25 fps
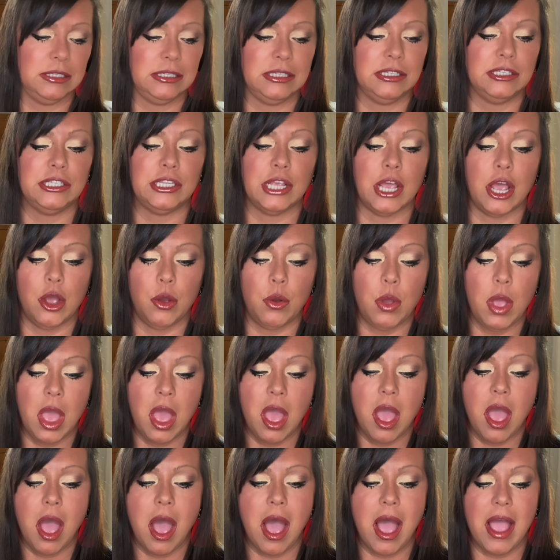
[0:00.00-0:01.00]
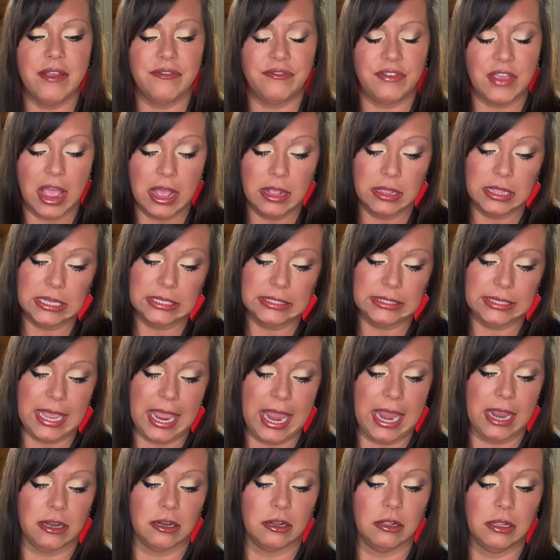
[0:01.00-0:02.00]
So I found this
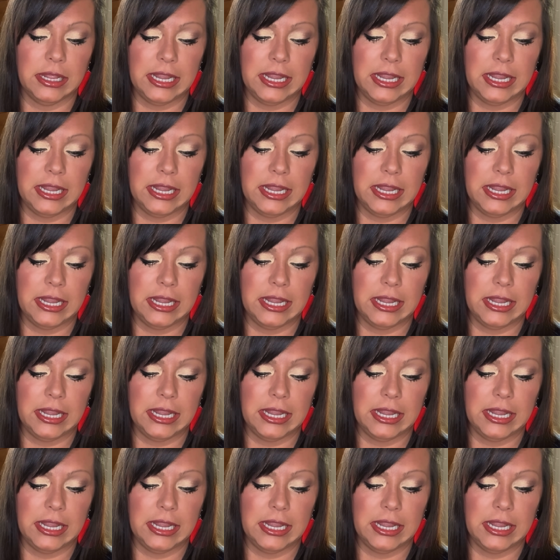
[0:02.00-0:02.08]
candle.